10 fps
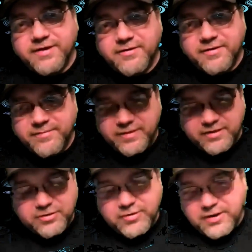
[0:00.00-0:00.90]
You know what I mean?
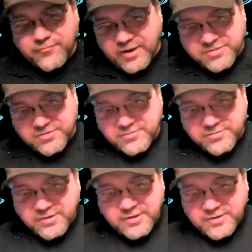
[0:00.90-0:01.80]
Like you didn't wrestle
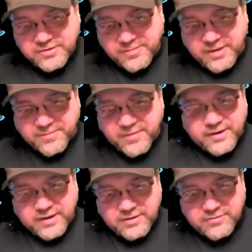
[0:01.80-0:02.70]
to make
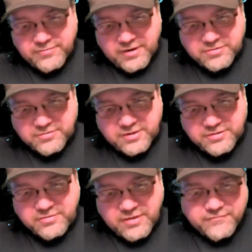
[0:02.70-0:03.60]
money; you wrestled because
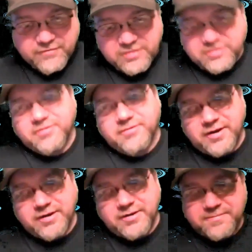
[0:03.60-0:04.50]
you loved wrestling,
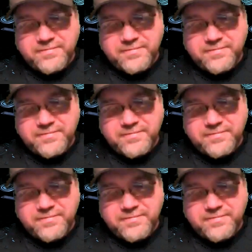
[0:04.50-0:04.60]
right?